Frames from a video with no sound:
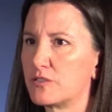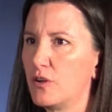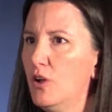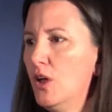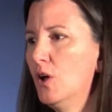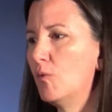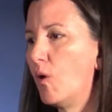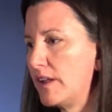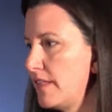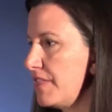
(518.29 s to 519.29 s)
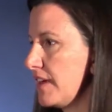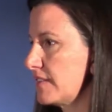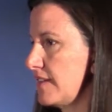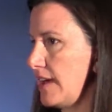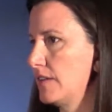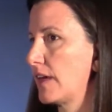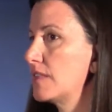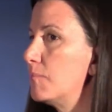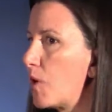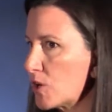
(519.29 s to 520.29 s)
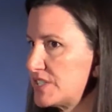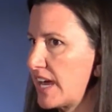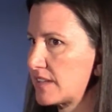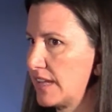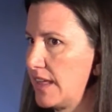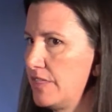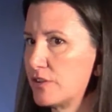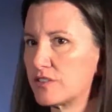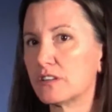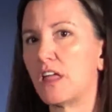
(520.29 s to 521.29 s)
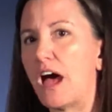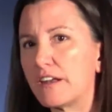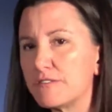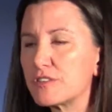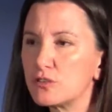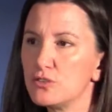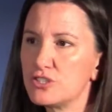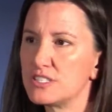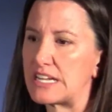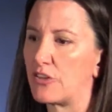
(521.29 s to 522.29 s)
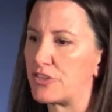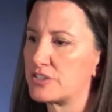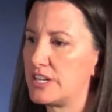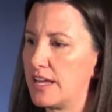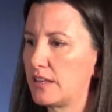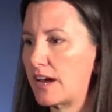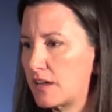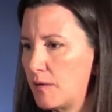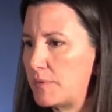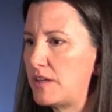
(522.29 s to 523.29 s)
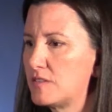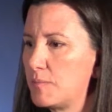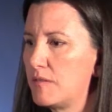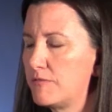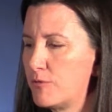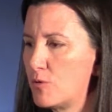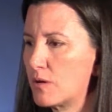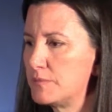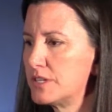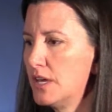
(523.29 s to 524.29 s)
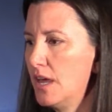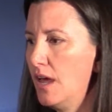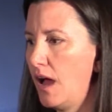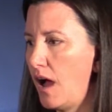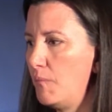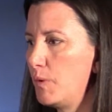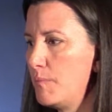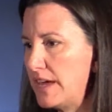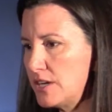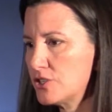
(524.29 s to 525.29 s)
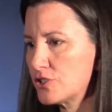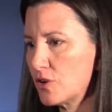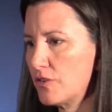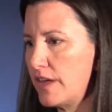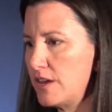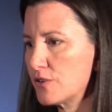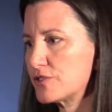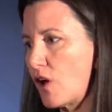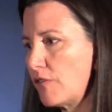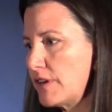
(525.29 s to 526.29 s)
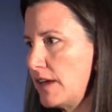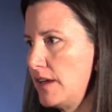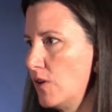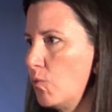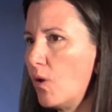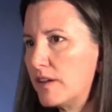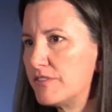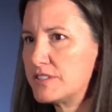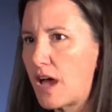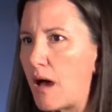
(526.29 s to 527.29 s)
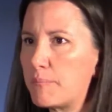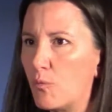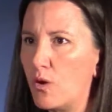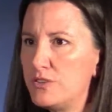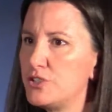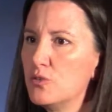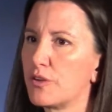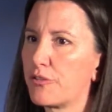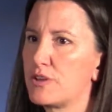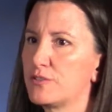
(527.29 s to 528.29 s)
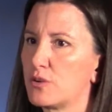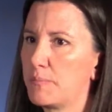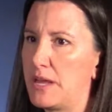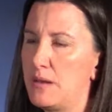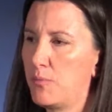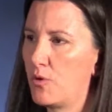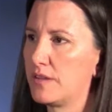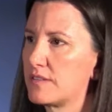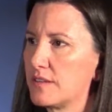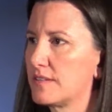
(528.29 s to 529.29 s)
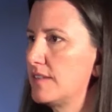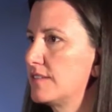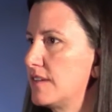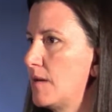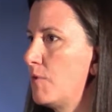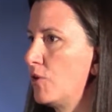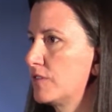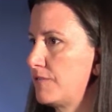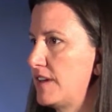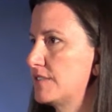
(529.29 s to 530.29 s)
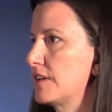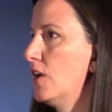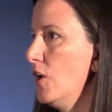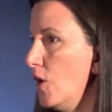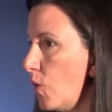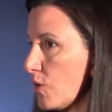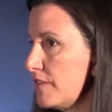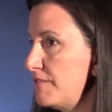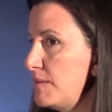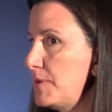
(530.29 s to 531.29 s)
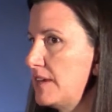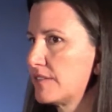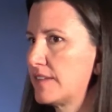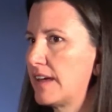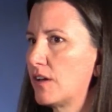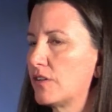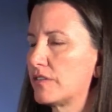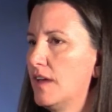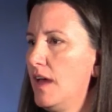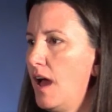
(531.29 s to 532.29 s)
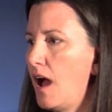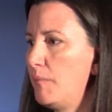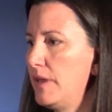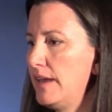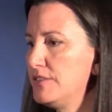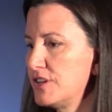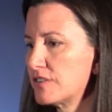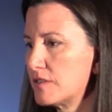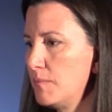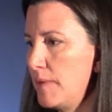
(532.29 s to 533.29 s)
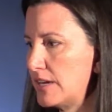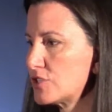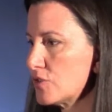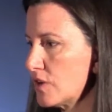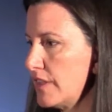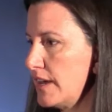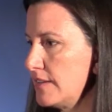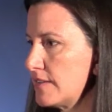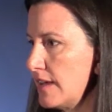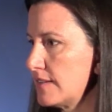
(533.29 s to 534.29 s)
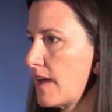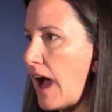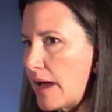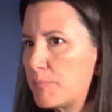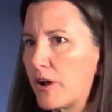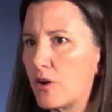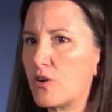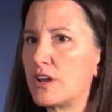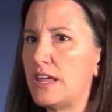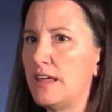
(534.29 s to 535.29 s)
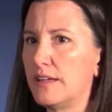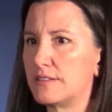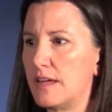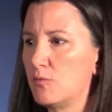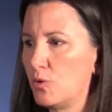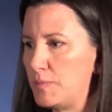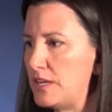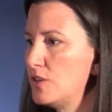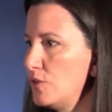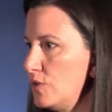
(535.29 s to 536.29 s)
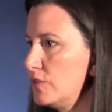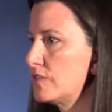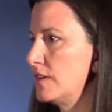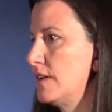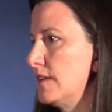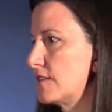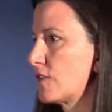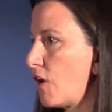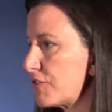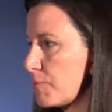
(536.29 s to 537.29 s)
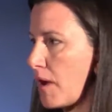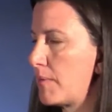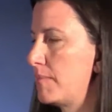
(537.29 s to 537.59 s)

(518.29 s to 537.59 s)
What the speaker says: So one of the things, say in like the MarTech land, there's a lot of solutions out there today. A lot of companies have been formed, but making sure that you're solving one of the top 1, 2, or 3 sort of pain points that, say, the CMO is facing or the VP of sales. And just make sure that it's high priority, it will be used, it solves a problem.